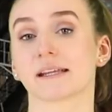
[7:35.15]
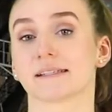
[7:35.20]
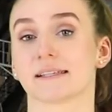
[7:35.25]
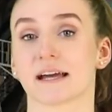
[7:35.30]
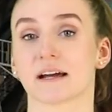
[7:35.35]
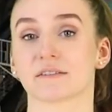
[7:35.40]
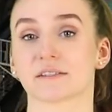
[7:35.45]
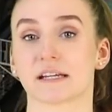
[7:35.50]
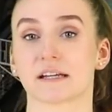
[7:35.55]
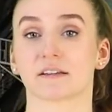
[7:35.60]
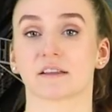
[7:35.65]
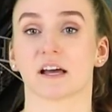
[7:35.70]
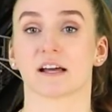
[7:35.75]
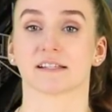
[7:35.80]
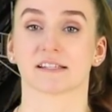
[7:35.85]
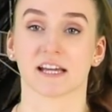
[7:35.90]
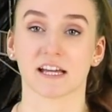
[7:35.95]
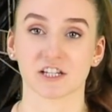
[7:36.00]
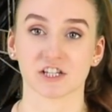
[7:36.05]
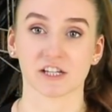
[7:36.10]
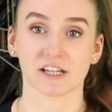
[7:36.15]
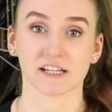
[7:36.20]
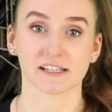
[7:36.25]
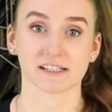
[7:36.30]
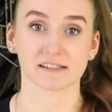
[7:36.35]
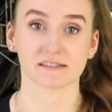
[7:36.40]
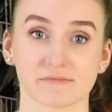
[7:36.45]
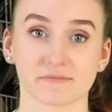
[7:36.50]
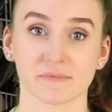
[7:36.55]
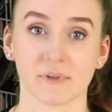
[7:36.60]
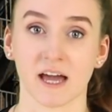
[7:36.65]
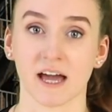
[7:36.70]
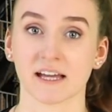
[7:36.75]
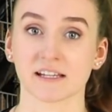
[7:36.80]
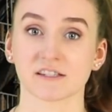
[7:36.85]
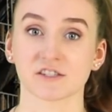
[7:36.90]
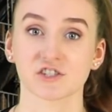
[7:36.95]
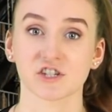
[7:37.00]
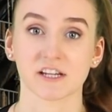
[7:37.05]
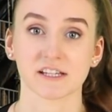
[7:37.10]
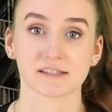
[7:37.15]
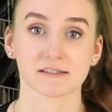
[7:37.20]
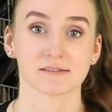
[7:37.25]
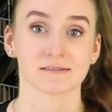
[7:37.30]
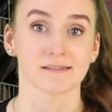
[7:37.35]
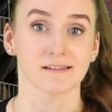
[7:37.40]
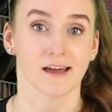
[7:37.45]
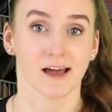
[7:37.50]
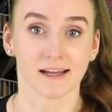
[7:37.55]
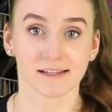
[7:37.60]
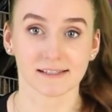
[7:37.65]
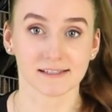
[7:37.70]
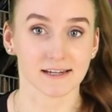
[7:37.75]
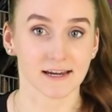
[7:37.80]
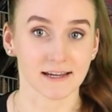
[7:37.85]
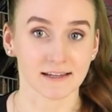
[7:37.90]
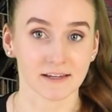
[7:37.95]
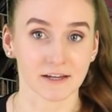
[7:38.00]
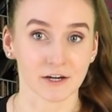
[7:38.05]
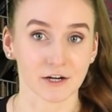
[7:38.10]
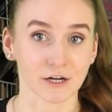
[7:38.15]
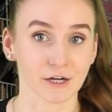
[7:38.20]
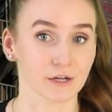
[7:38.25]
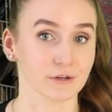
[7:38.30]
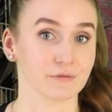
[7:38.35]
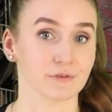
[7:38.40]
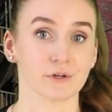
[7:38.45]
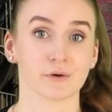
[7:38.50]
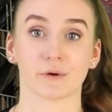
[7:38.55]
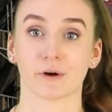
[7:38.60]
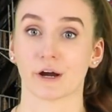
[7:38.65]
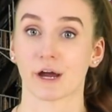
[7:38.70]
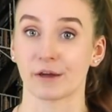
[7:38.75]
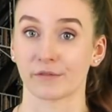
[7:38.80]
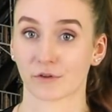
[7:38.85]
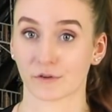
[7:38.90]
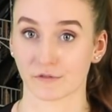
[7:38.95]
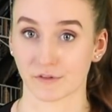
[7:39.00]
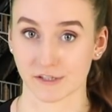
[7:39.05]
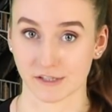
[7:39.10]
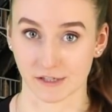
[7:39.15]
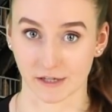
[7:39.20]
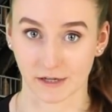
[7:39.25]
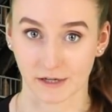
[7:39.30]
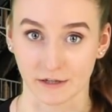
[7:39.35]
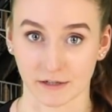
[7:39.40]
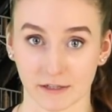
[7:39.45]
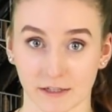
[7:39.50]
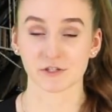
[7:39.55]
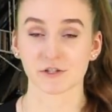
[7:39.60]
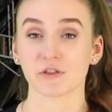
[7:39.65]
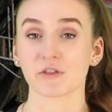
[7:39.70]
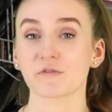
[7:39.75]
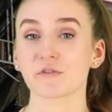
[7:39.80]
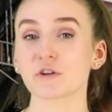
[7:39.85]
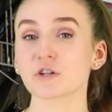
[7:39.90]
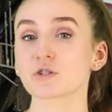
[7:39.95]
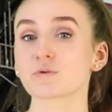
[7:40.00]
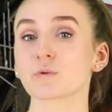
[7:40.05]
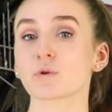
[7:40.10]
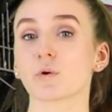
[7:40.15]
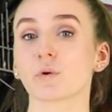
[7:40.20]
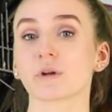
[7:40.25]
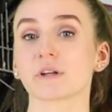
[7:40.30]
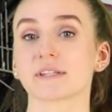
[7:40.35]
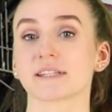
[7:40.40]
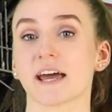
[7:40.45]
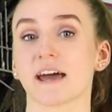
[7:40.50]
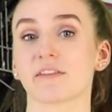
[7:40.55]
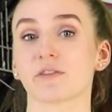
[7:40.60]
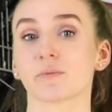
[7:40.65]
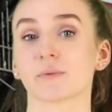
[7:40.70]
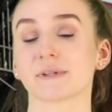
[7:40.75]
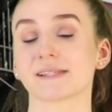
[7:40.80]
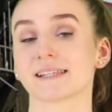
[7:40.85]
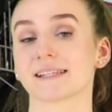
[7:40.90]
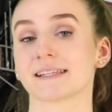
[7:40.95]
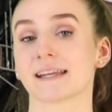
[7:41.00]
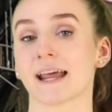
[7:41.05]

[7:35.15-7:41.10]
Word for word: in downtown Los Angeles. I suggest not staying there if you are ever visiting. So the first recorded death was in